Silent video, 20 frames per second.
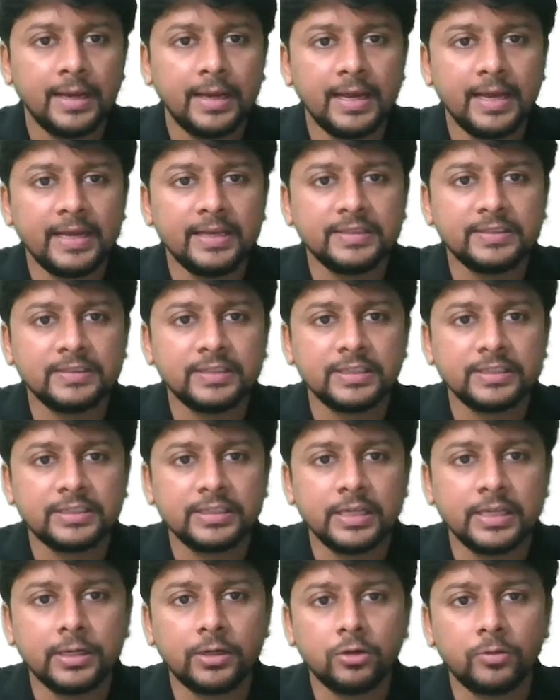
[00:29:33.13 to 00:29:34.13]

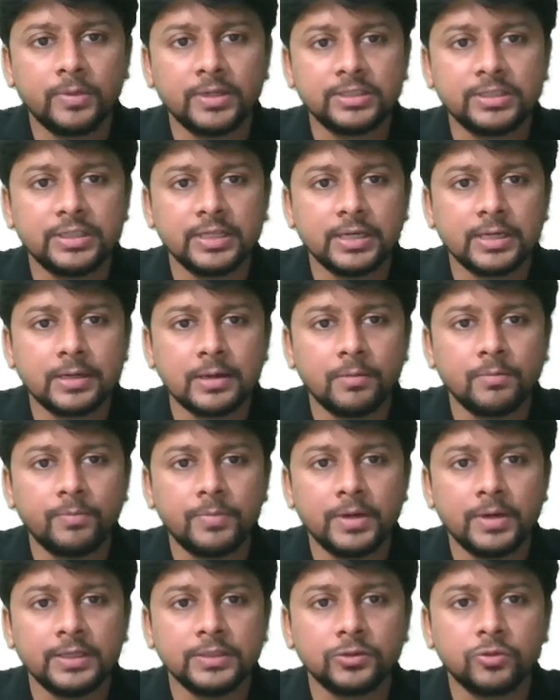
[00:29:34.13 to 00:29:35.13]
Existing domestic
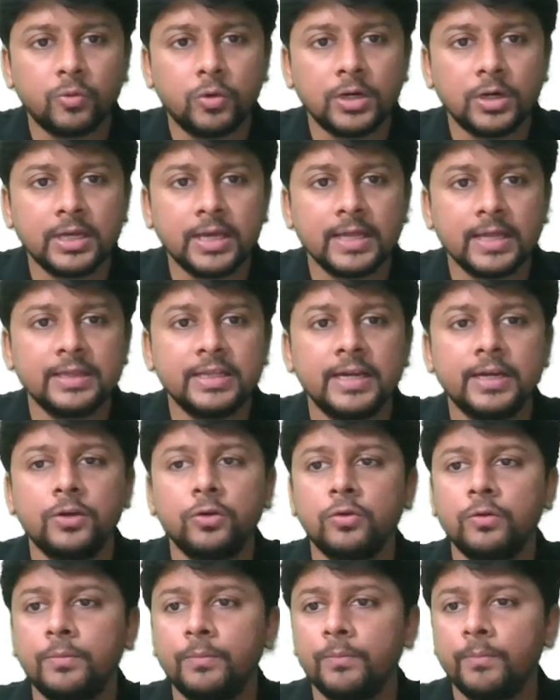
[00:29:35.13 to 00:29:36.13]
companies, what can they
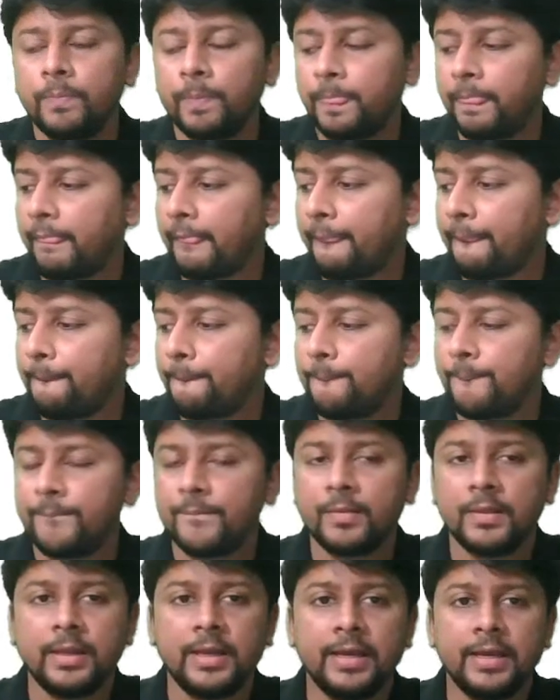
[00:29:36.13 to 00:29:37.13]
do?
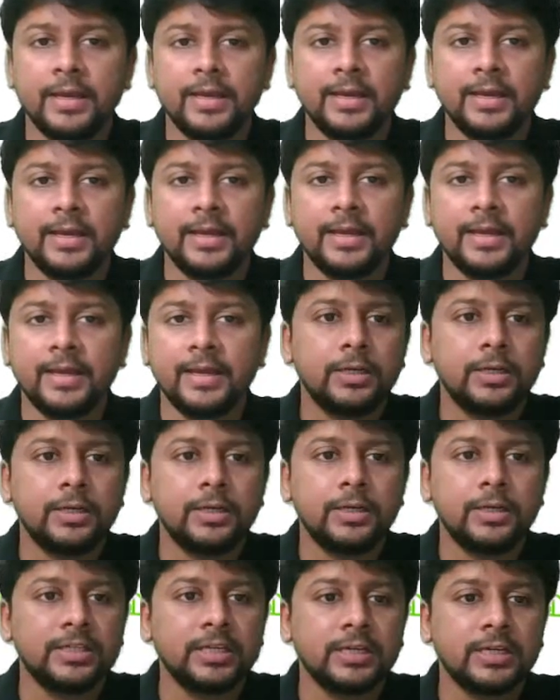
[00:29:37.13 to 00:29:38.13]
Existing
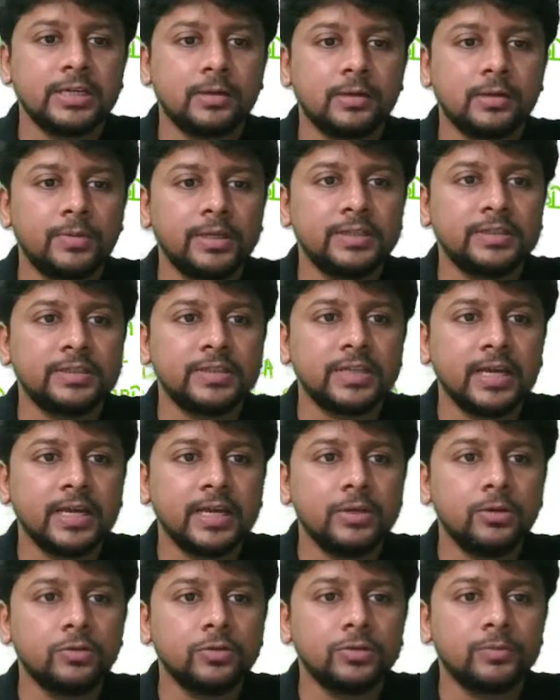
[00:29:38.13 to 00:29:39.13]
domestic companies can
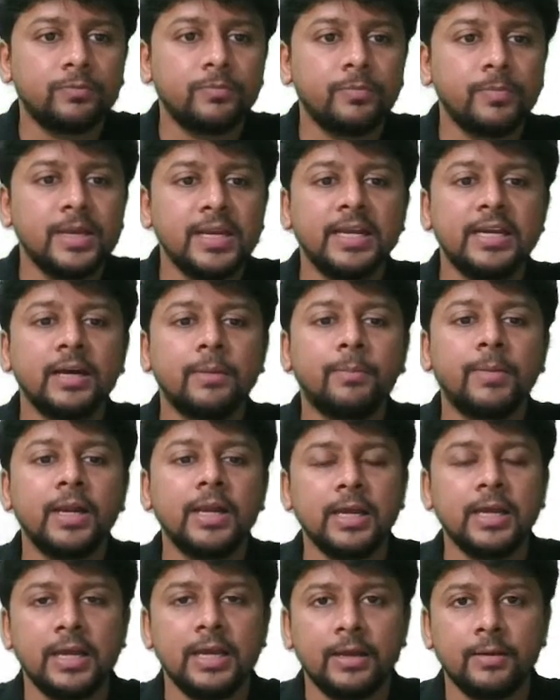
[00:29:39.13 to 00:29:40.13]
use
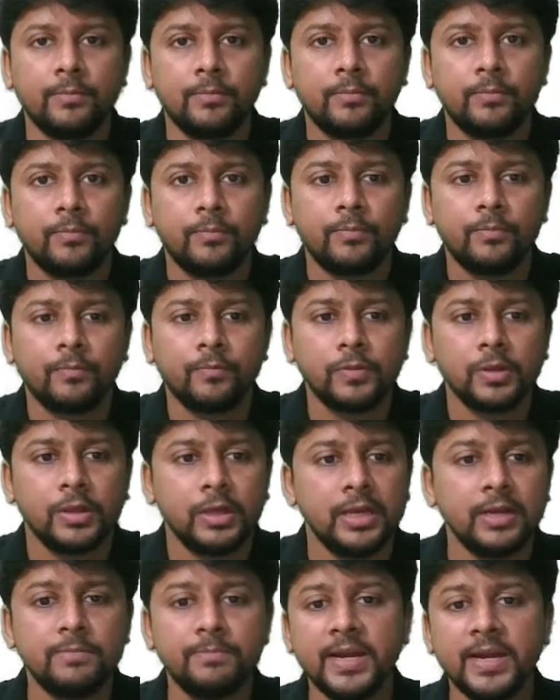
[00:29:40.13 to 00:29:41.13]
BAA.
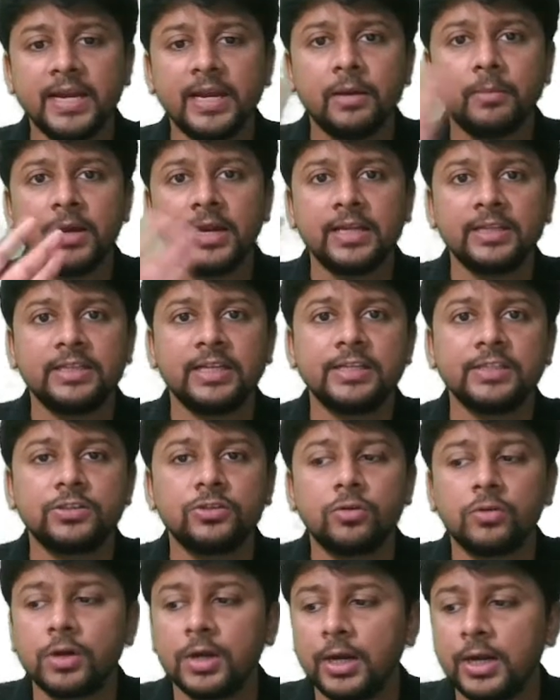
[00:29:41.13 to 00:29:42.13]
In BAA, there is
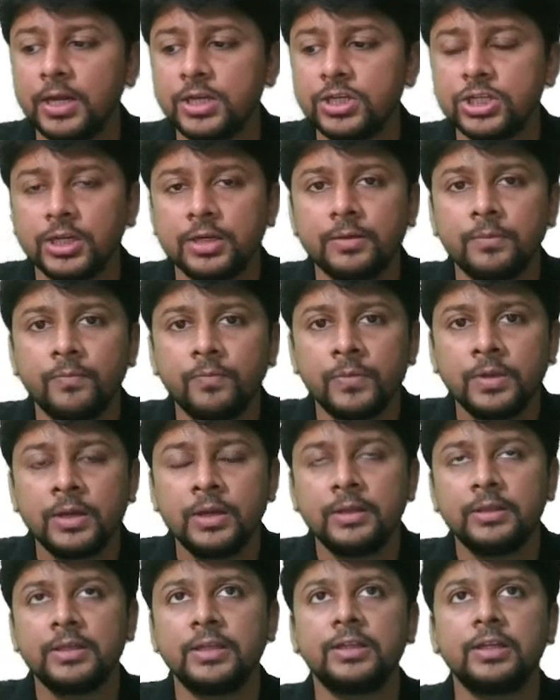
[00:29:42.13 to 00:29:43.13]
no condition
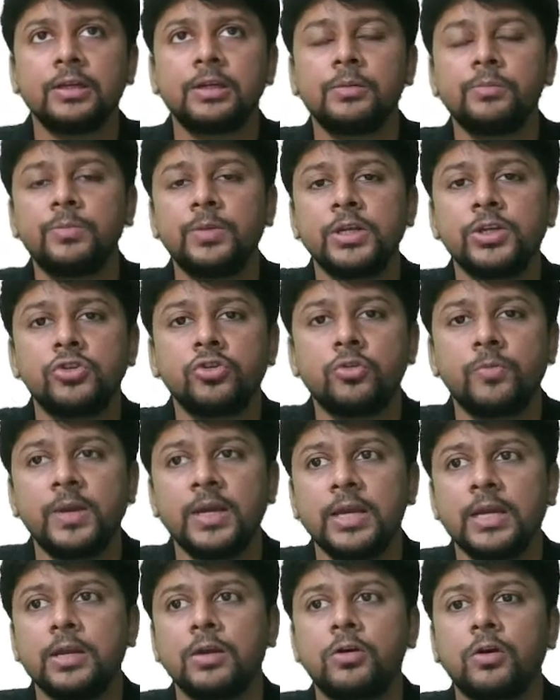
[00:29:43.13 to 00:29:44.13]
that the company should
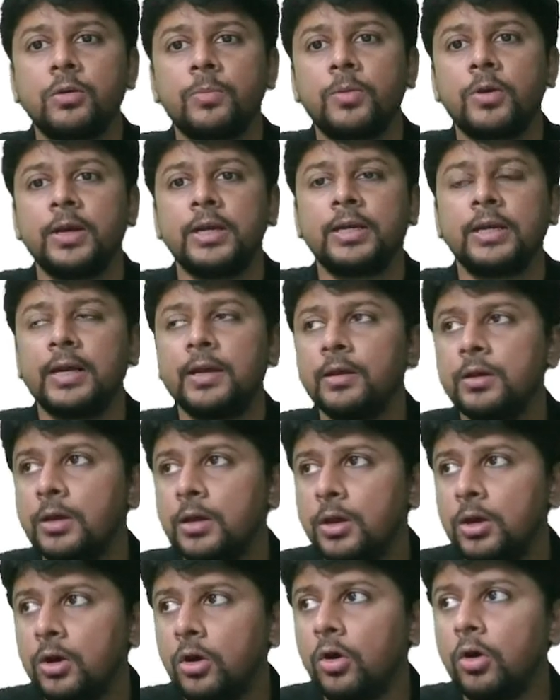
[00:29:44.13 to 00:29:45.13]
be incorporated
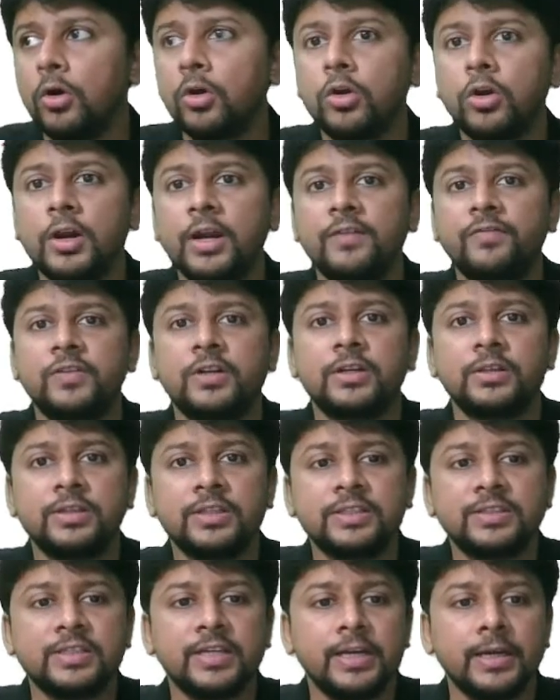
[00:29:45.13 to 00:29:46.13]
on or after
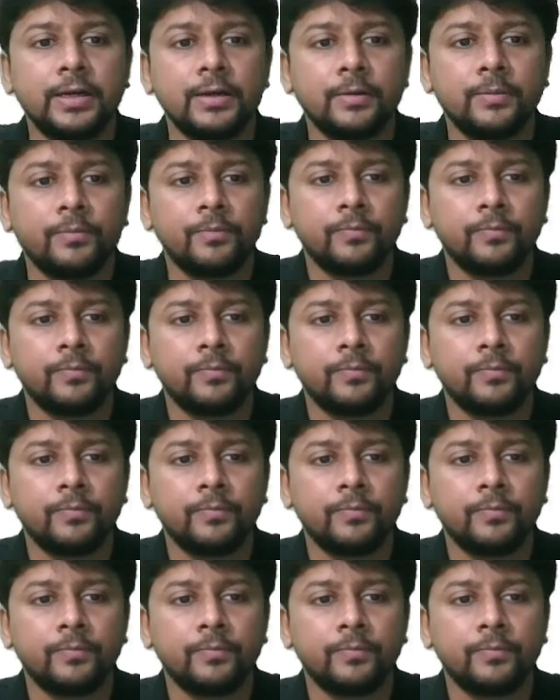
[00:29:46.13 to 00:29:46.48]
this date.